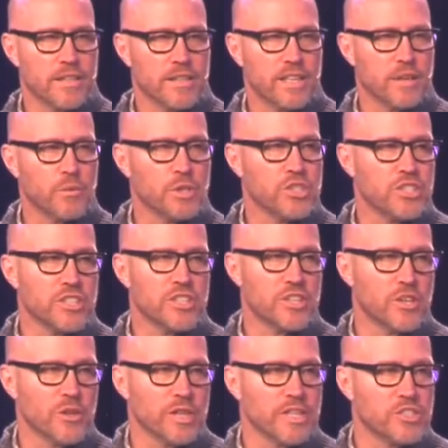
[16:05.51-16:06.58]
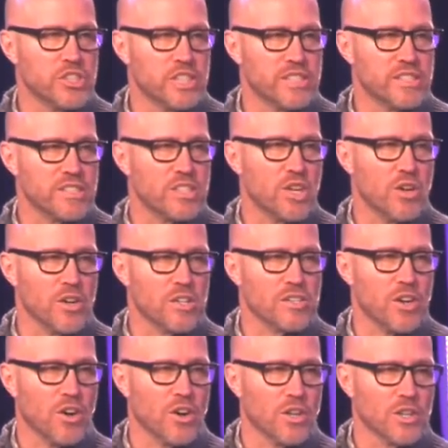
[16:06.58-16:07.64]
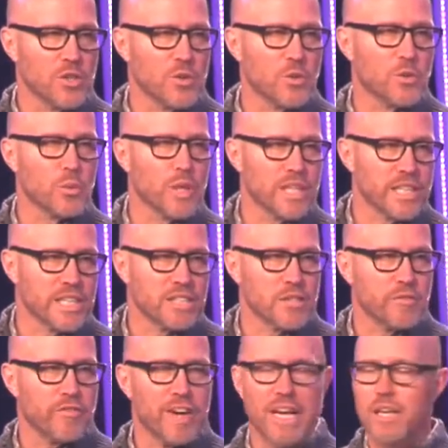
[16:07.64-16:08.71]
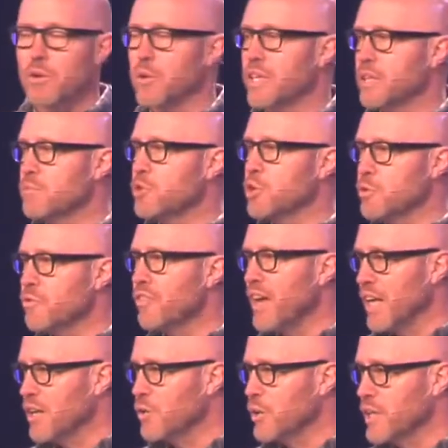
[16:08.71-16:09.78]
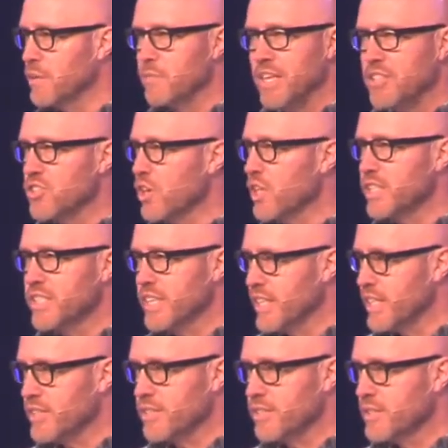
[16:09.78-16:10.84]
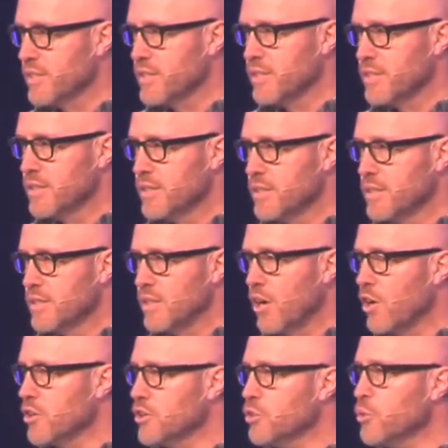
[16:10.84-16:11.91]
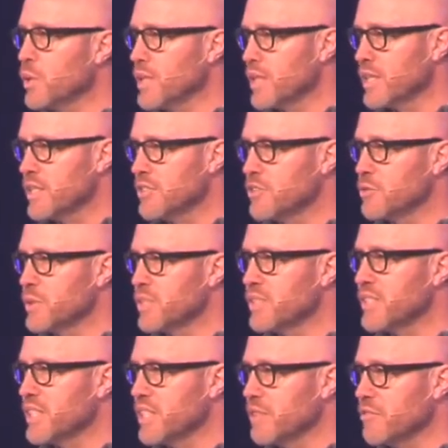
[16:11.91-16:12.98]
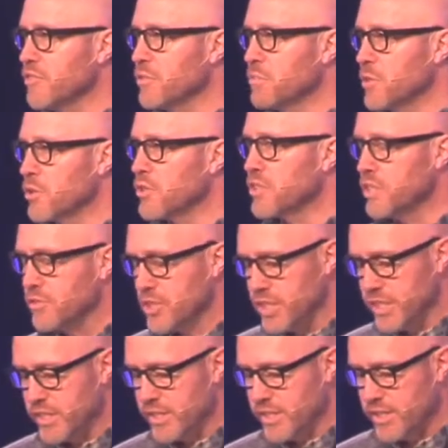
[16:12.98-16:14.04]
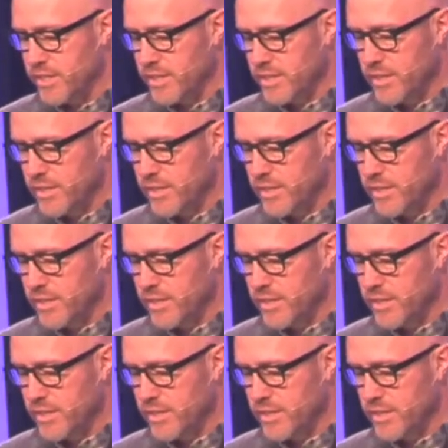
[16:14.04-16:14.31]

And I want you to know that Jesus calls all who are willing to follow him to follow him. That's all it takes. Are you willing to receive the mercy of Jesus?